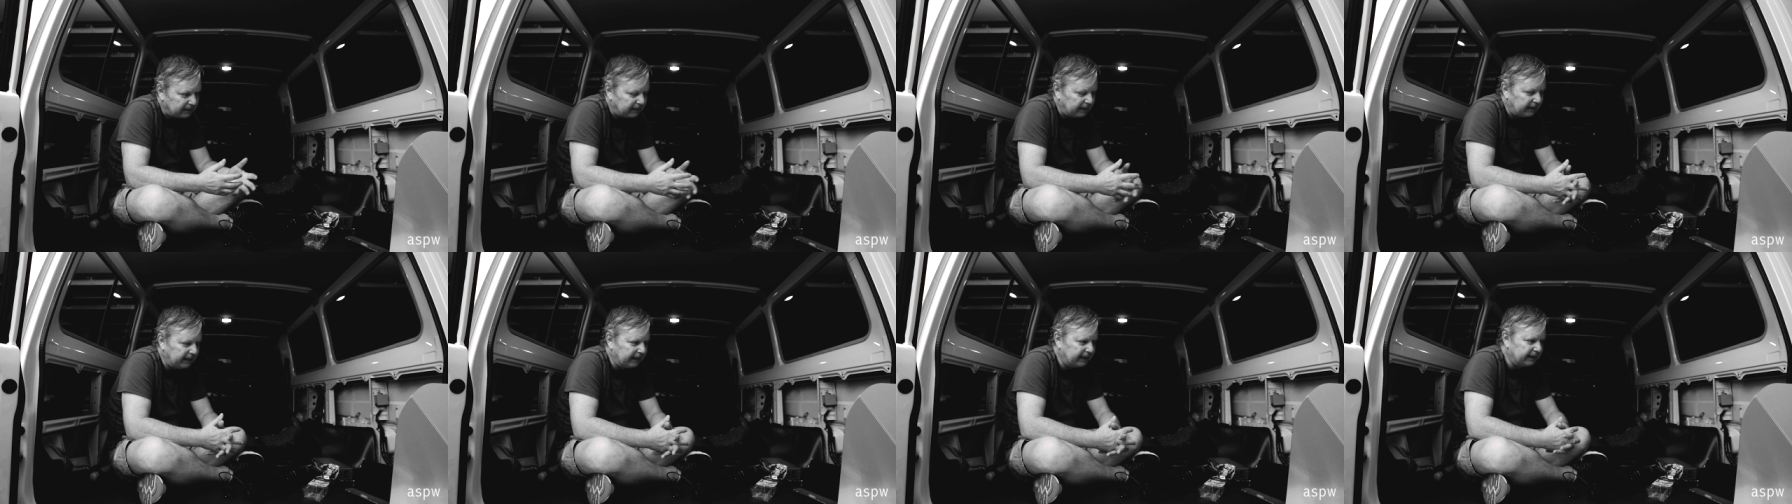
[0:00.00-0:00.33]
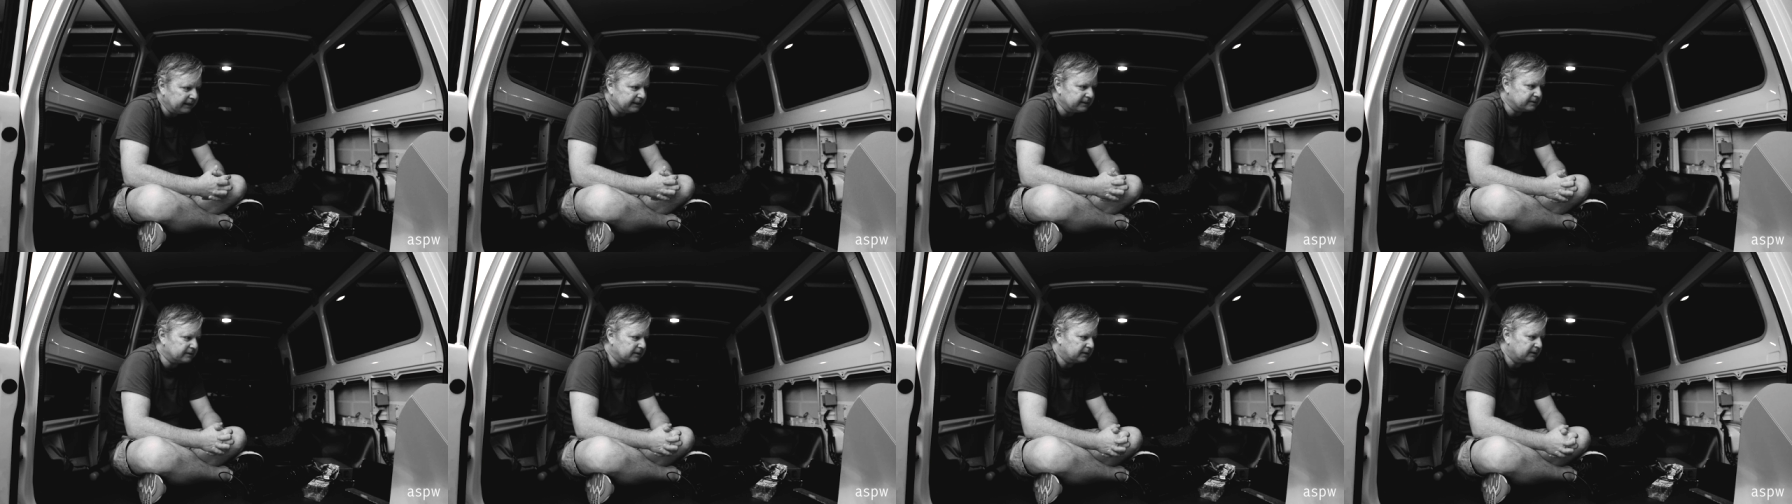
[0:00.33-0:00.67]

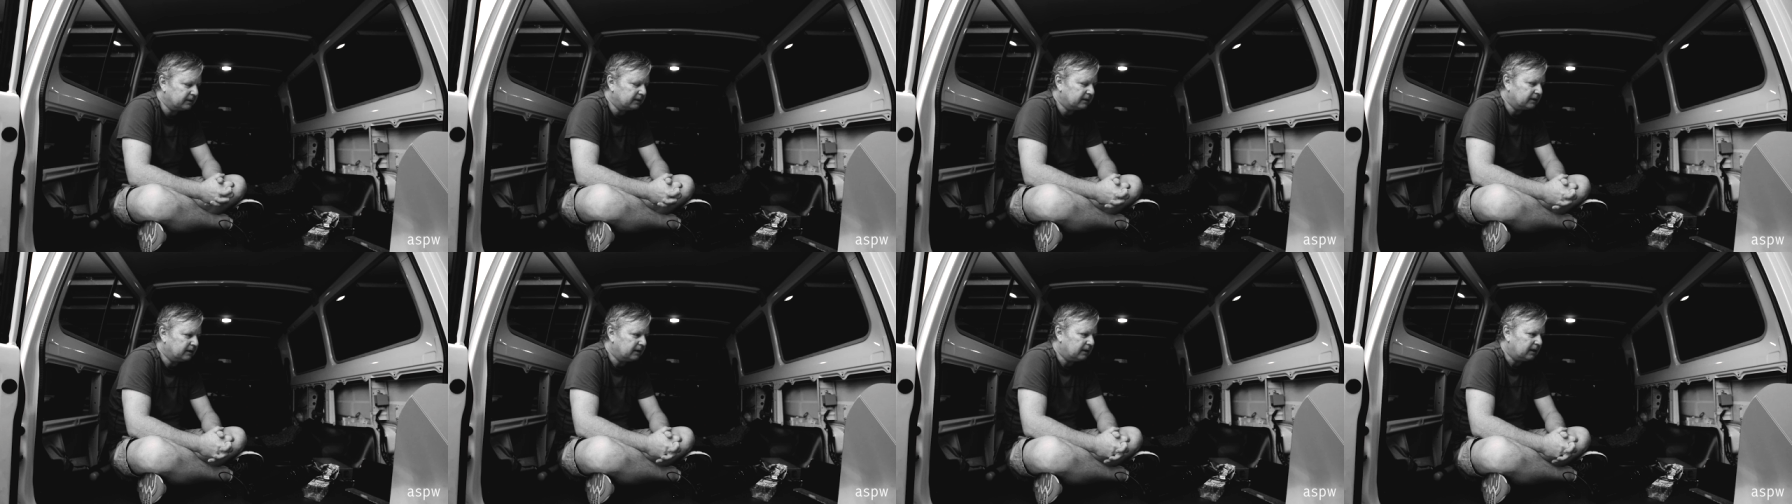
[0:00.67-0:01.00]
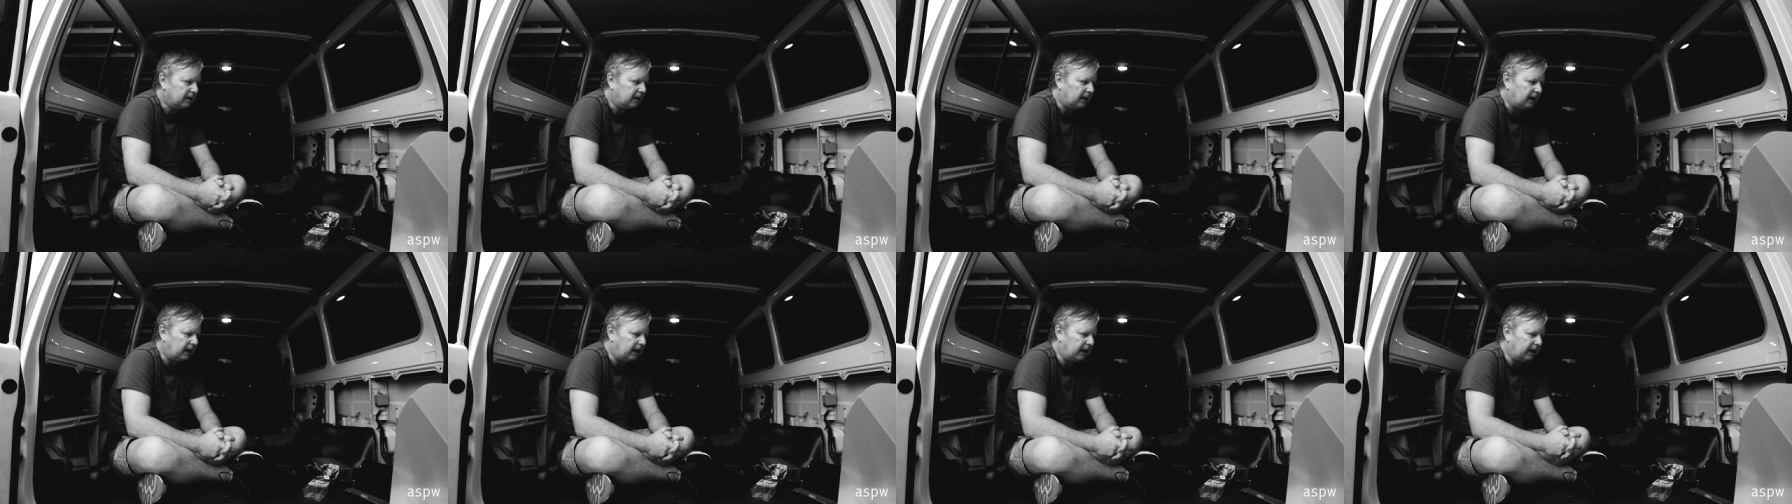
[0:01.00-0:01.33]
And,
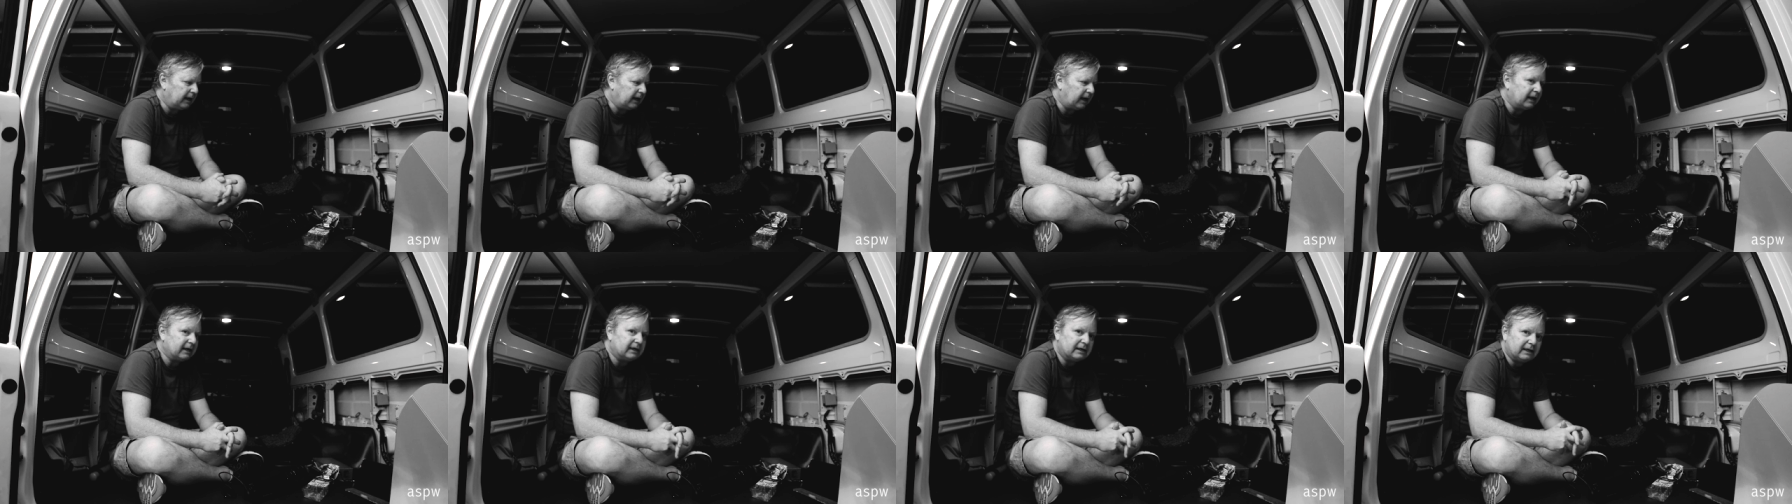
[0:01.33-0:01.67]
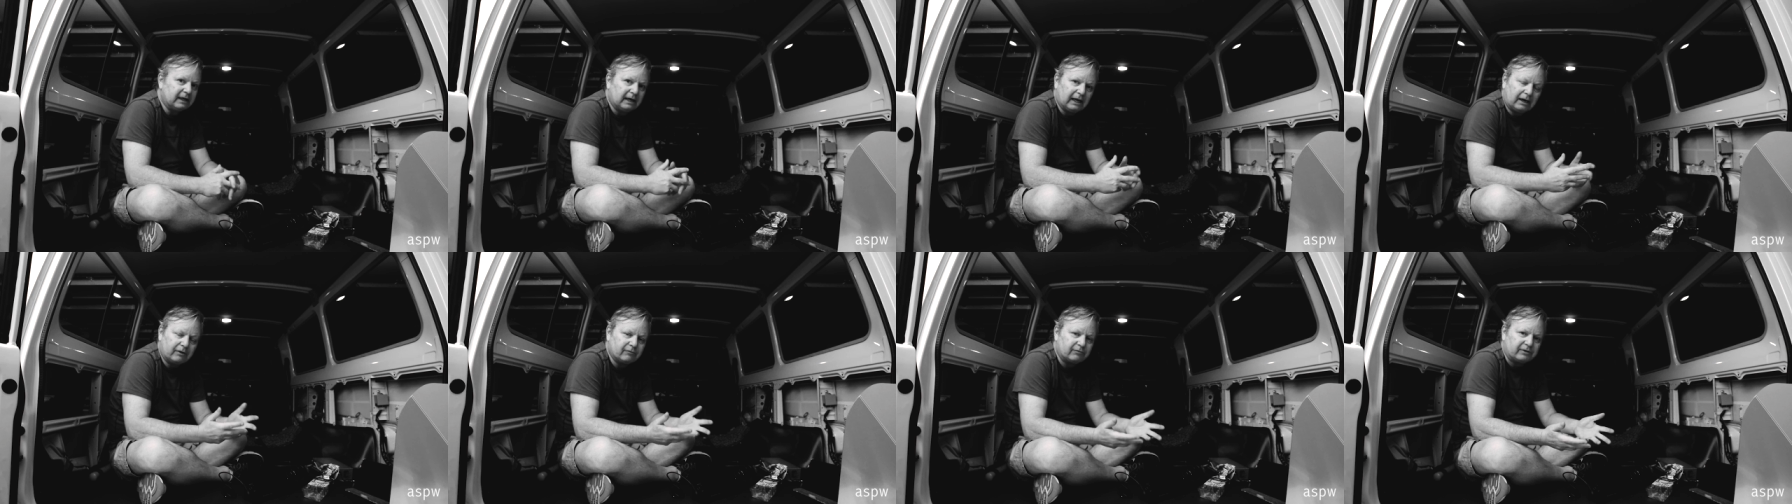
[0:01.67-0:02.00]
and I
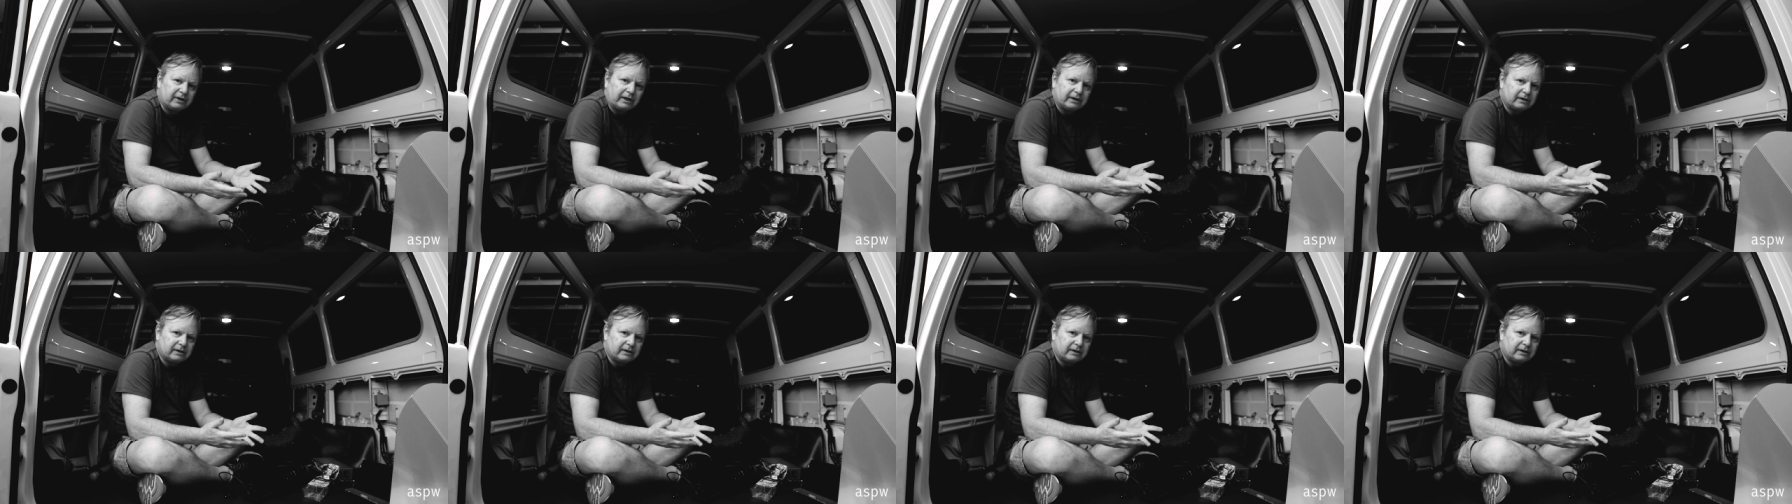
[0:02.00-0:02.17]
loved